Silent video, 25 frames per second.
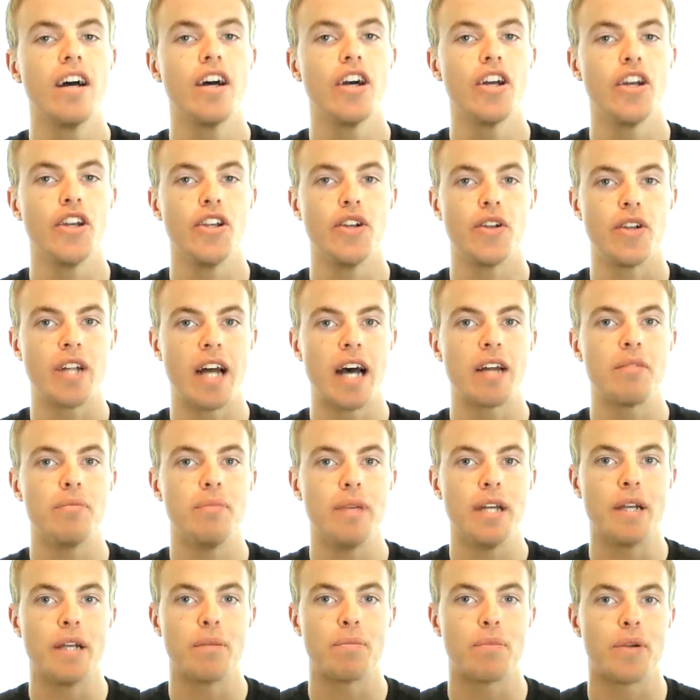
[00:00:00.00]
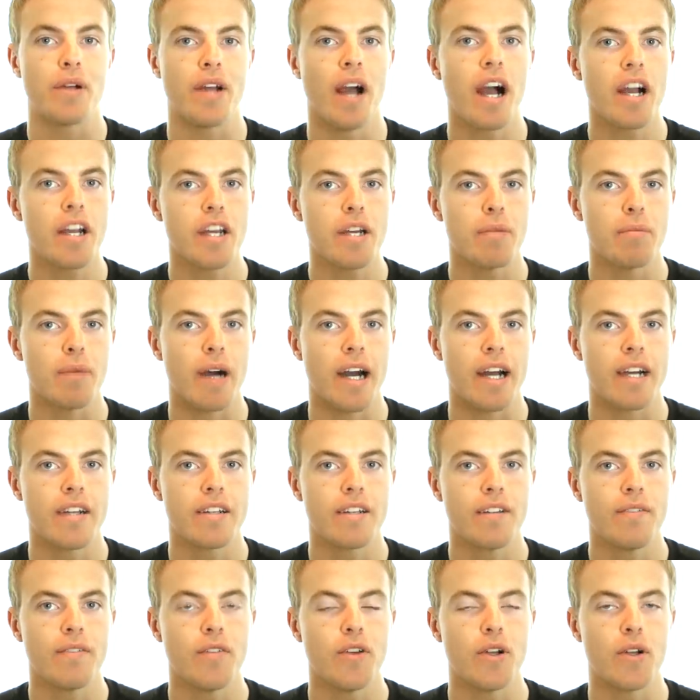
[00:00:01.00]
you're not being preoccupied,
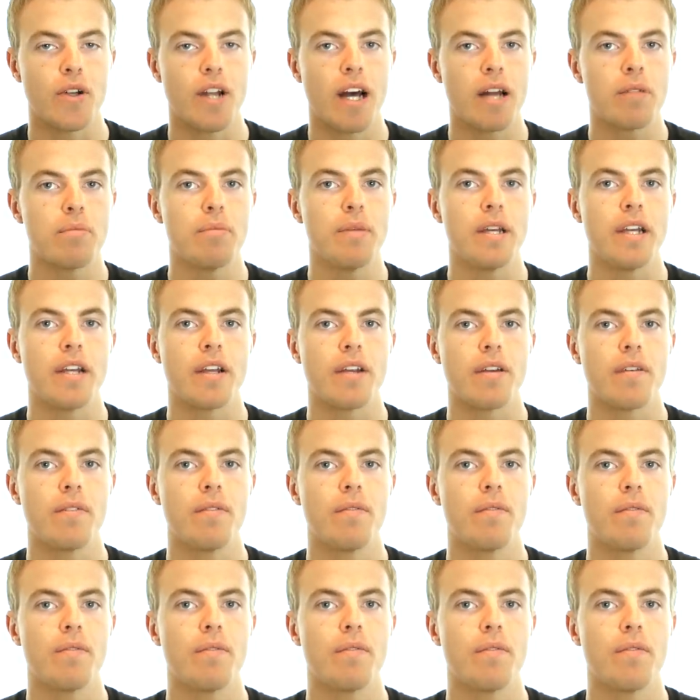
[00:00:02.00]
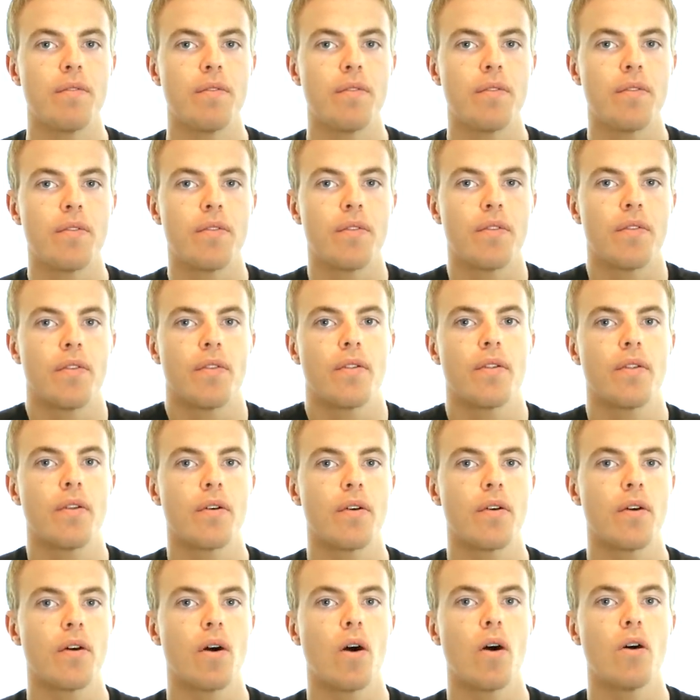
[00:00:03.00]
you're not being
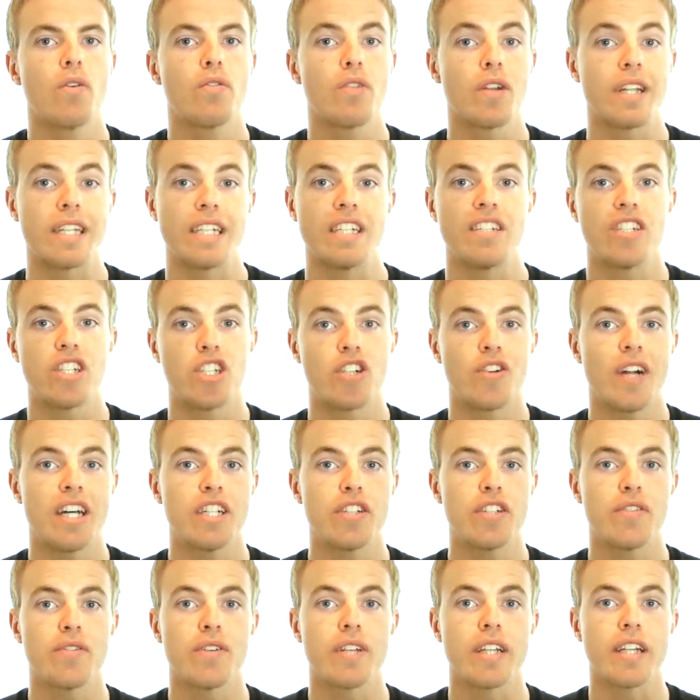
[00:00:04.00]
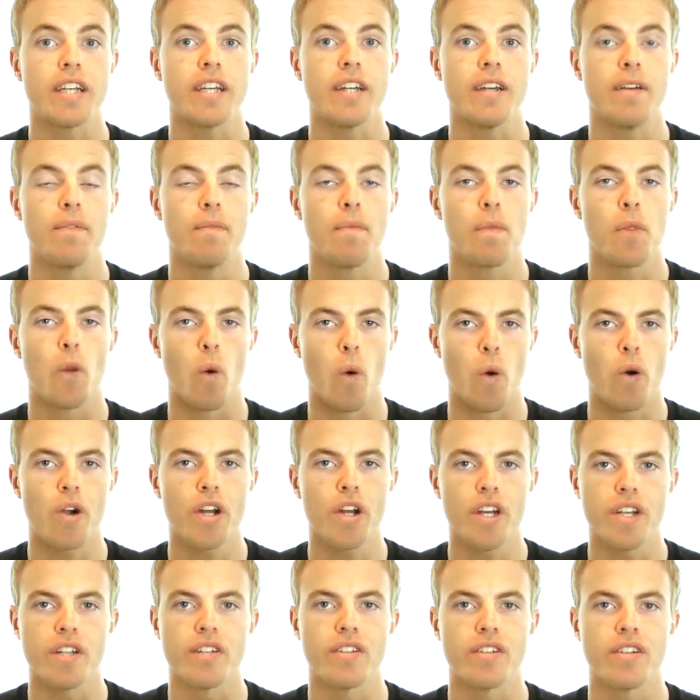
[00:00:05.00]
overly stressfully
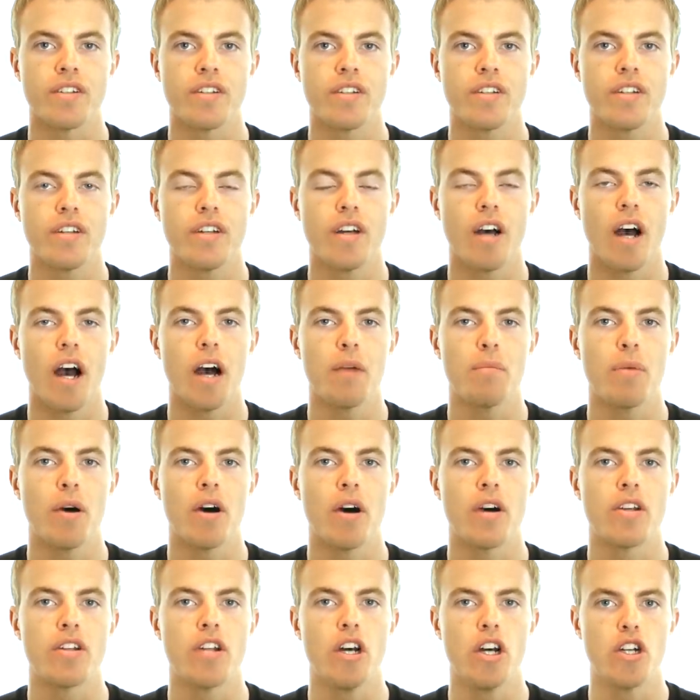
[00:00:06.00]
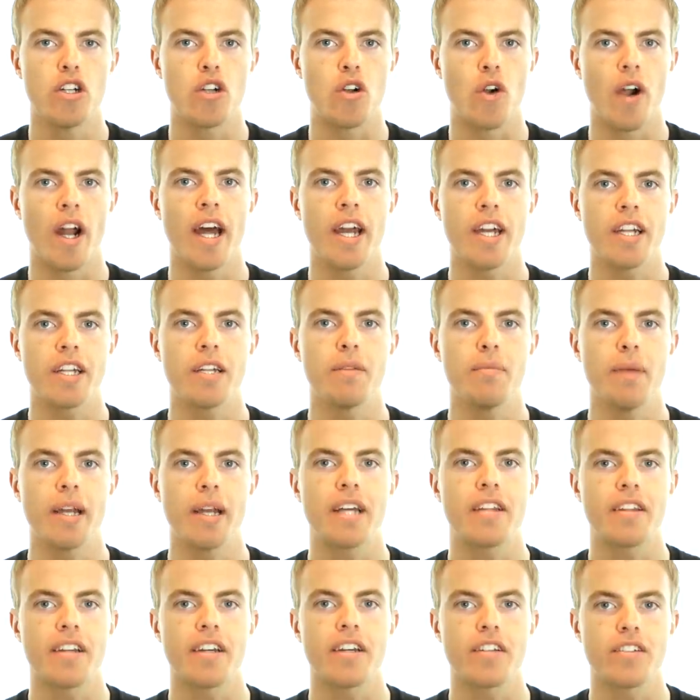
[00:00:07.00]
oriented upon trying to make
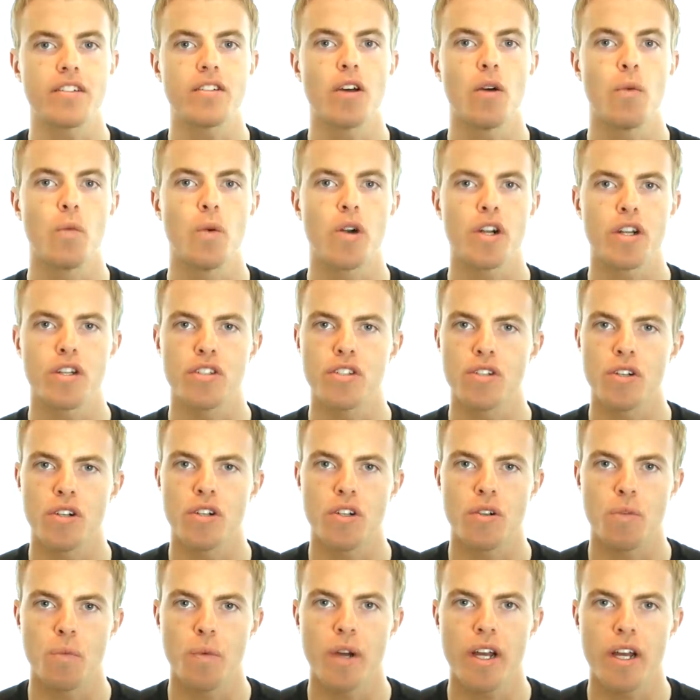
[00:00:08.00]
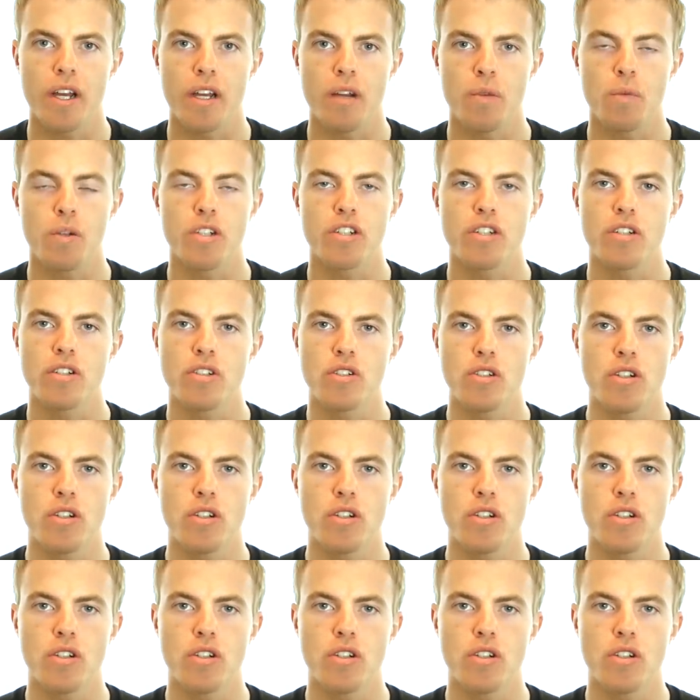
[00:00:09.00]
things work a certain way, which